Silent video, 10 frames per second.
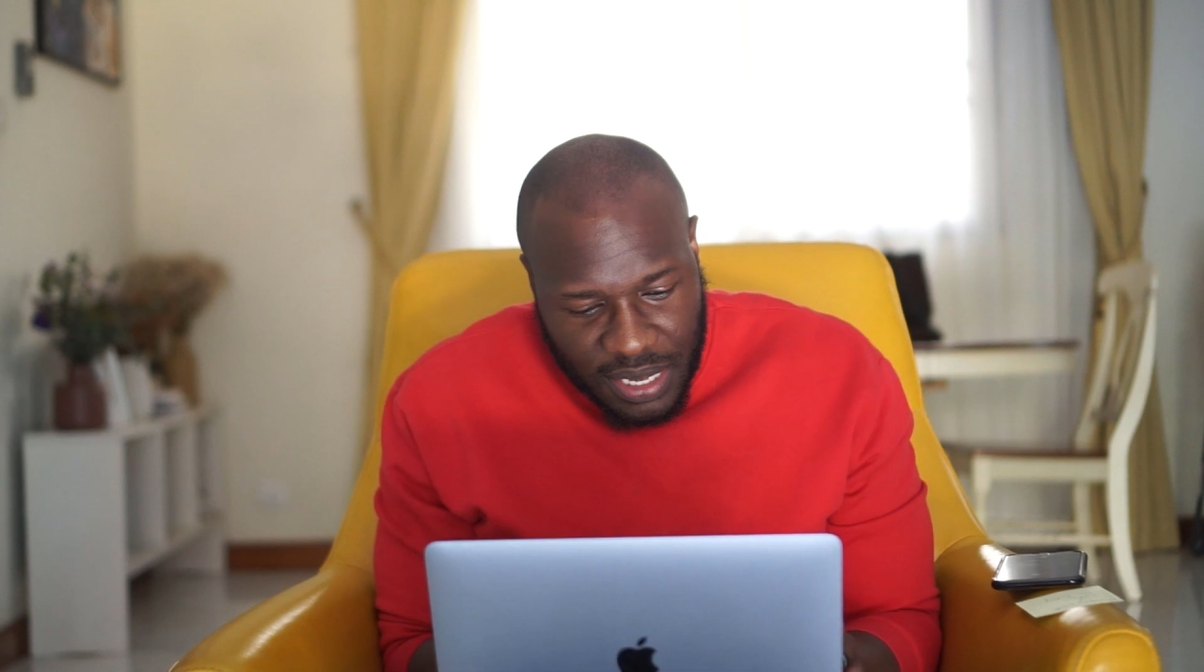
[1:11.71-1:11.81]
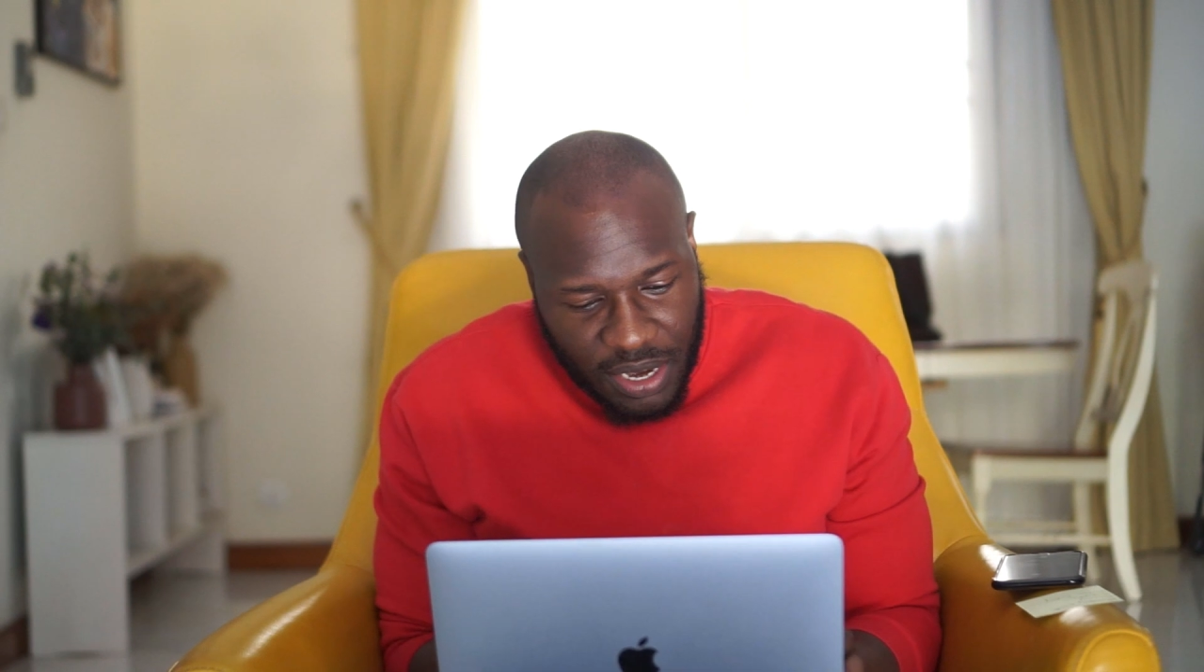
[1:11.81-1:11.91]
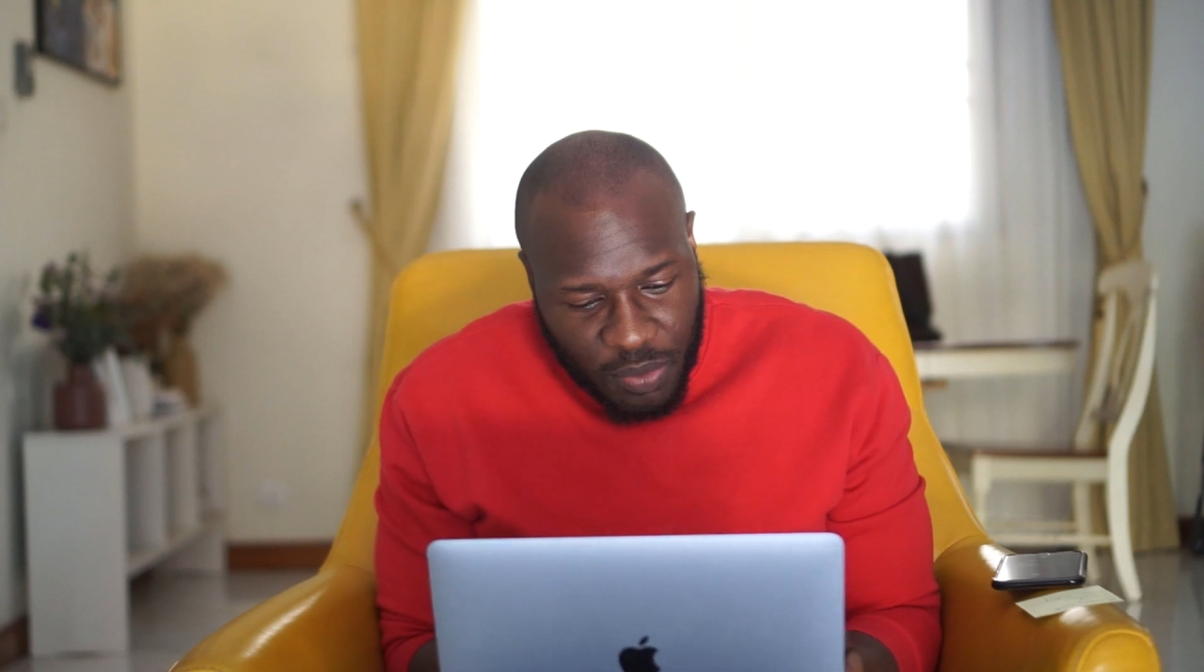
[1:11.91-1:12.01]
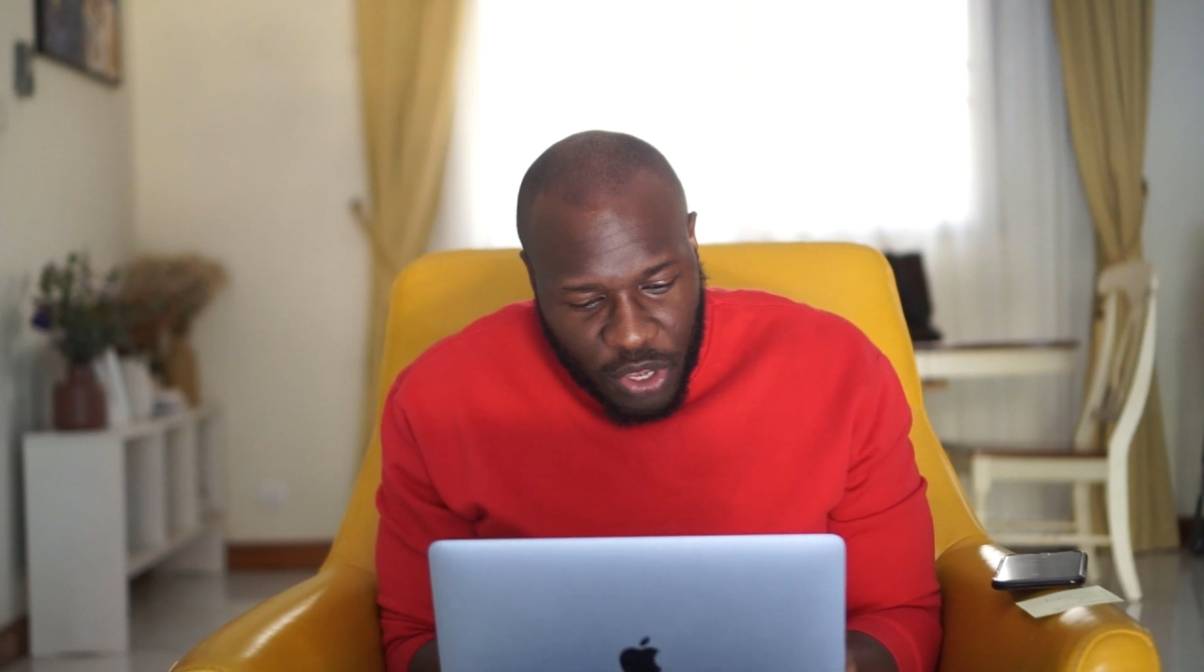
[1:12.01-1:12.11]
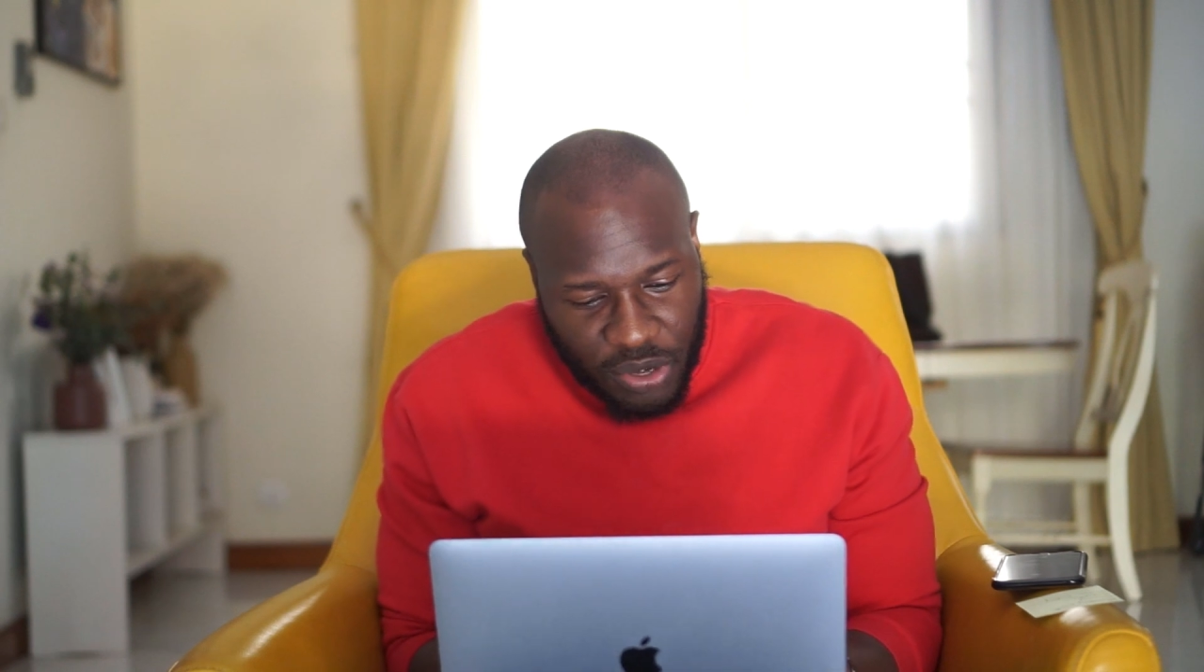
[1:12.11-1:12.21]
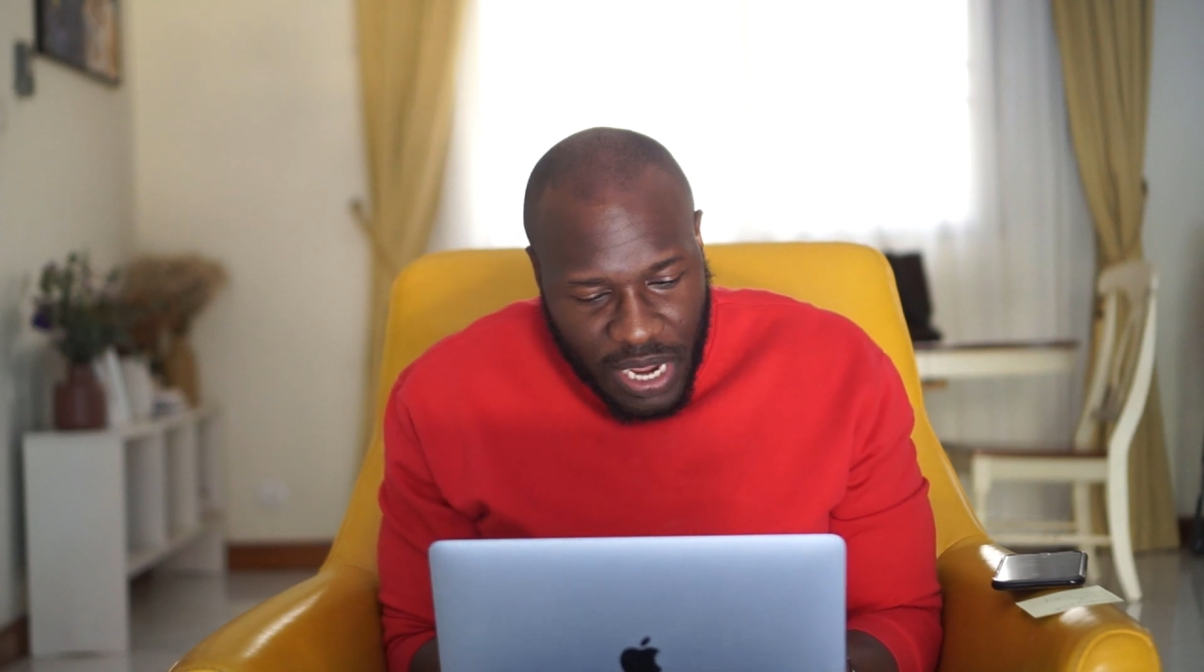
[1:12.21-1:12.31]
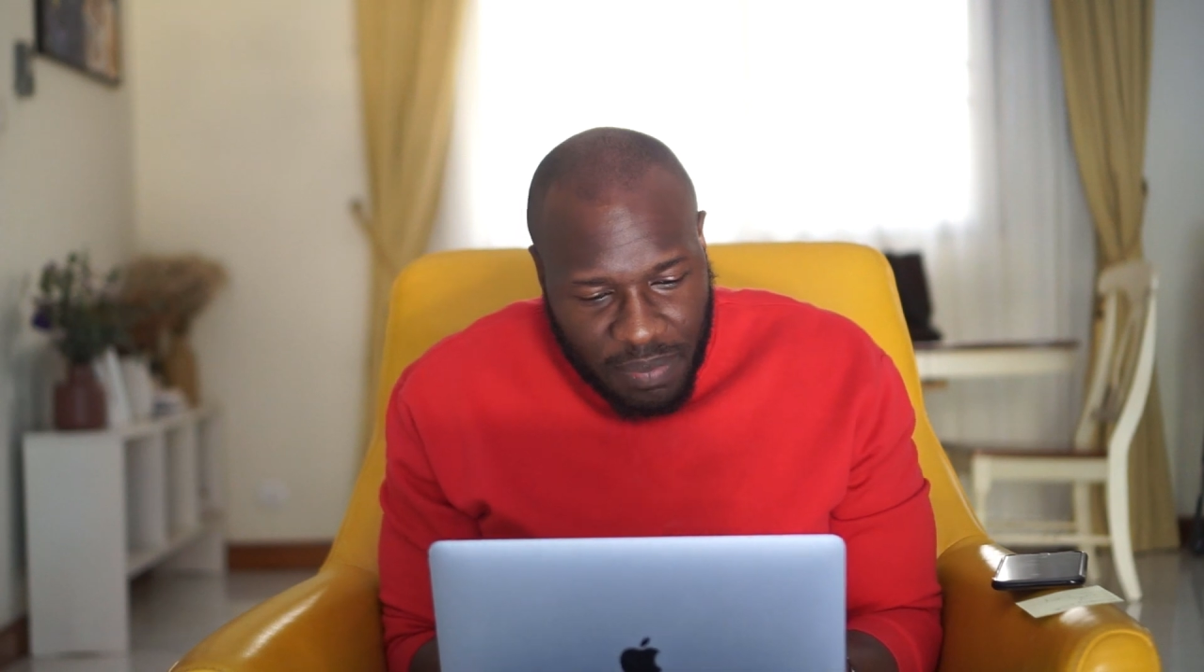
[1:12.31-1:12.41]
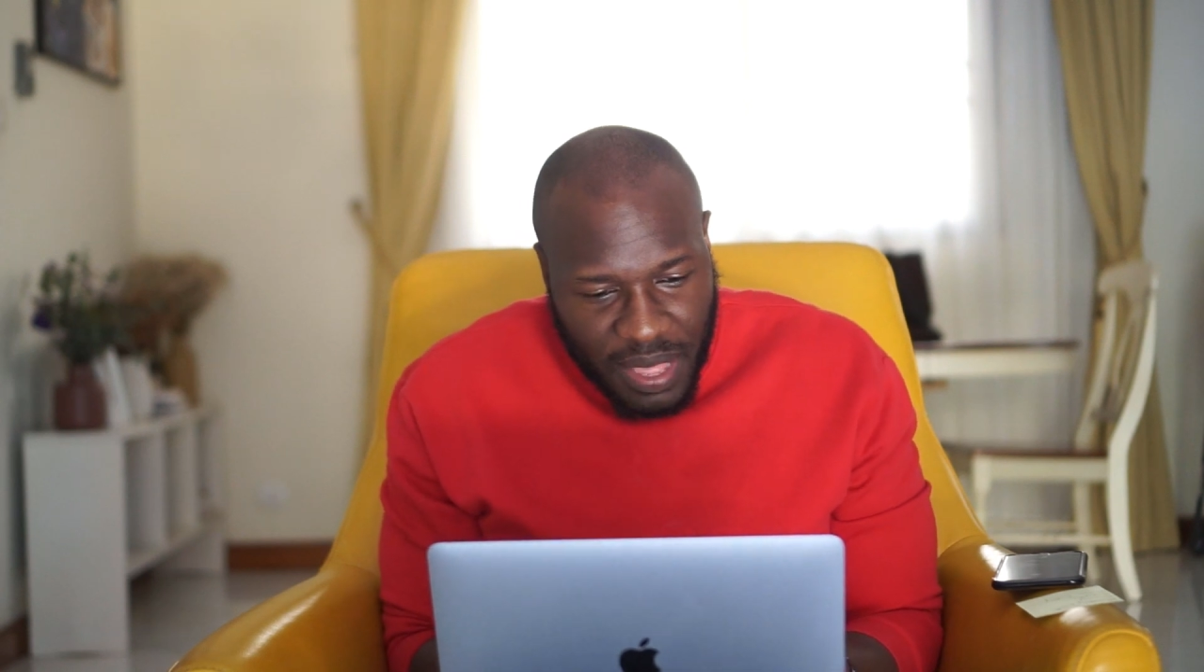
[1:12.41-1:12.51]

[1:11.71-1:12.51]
that when you type